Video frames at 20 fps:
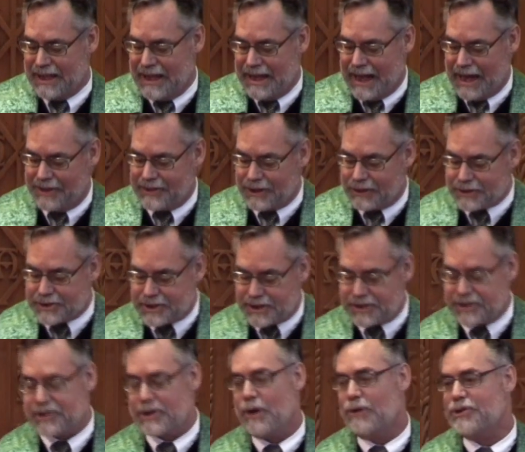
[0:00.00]
and there's the
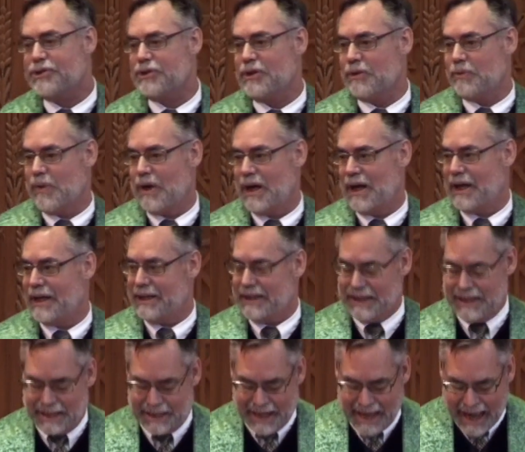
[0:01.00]
social one
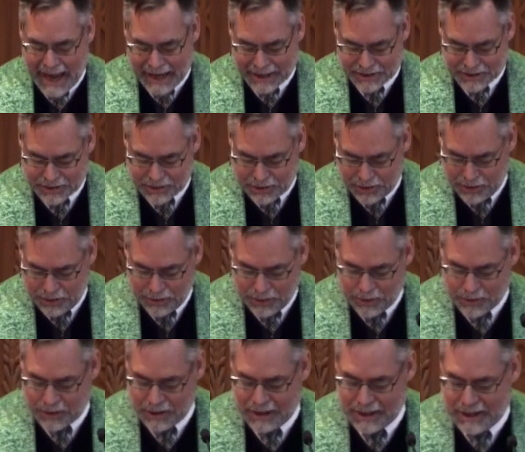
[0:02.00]
in Acts
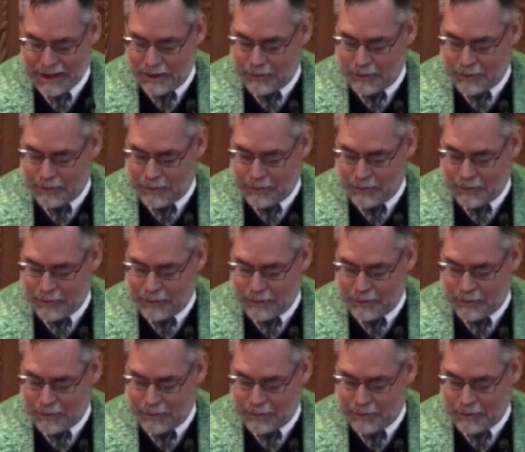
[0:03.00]
2,